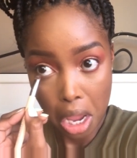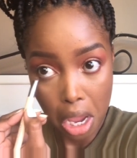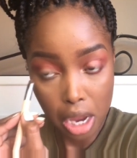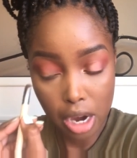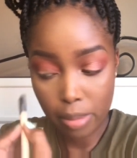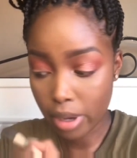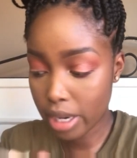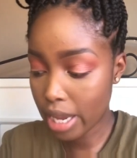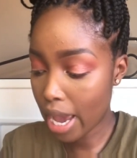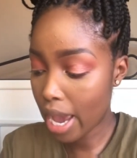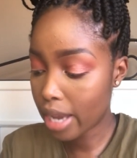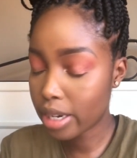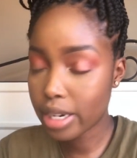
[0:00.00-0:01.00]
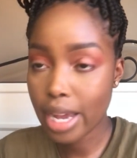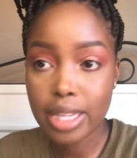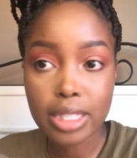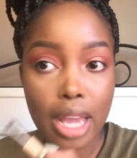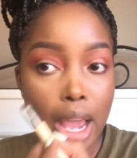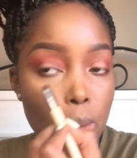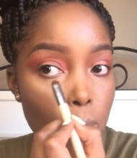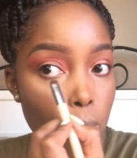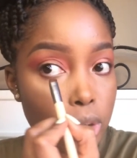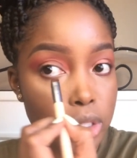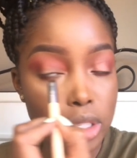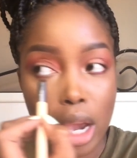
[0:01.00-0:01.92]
And I'm going to add it as I would.